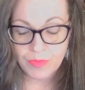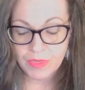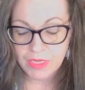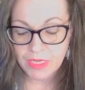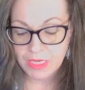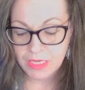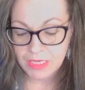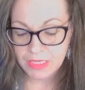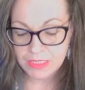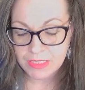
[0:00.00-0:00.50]

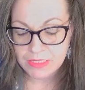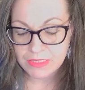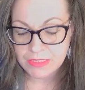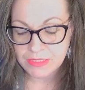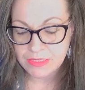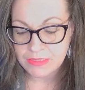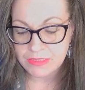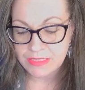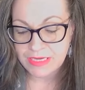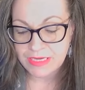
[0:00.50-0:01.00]
because
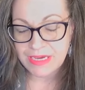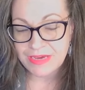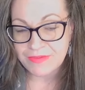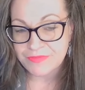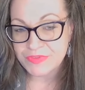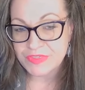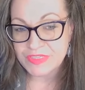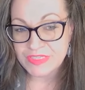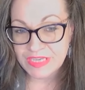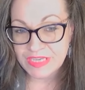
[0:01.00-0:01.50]
they have
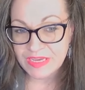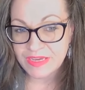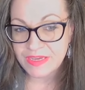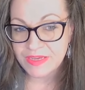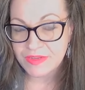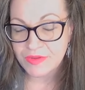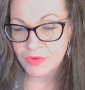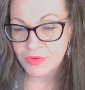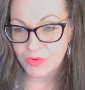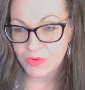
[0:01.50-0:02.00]

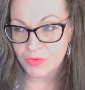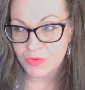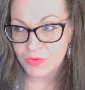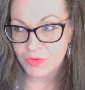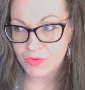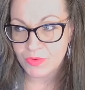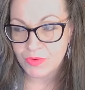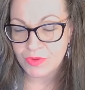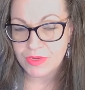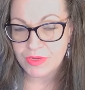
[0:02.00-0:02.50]
seen
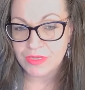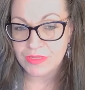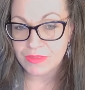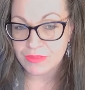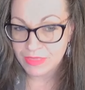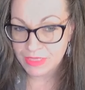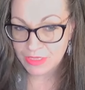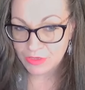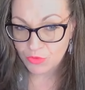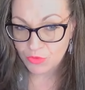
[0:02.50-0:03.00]
her
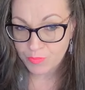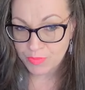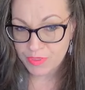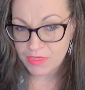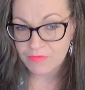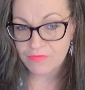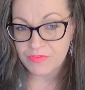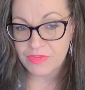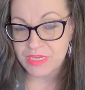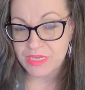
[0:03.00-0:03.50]
little bit
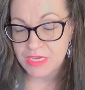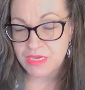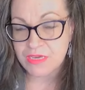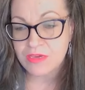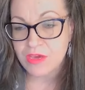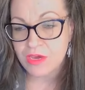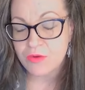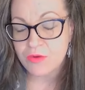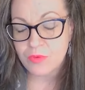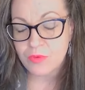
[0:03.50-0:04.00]
of an
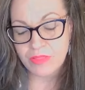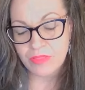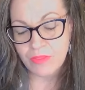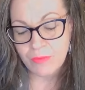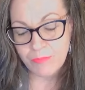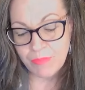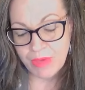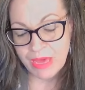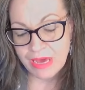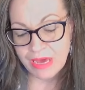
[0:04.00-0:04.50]
ego in
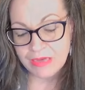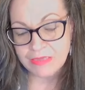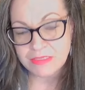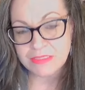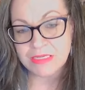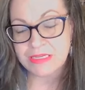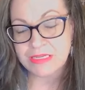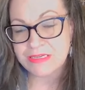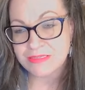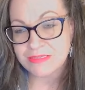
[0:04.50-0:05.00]
the past,
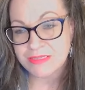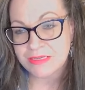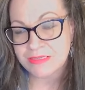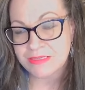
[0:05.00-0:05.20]
and it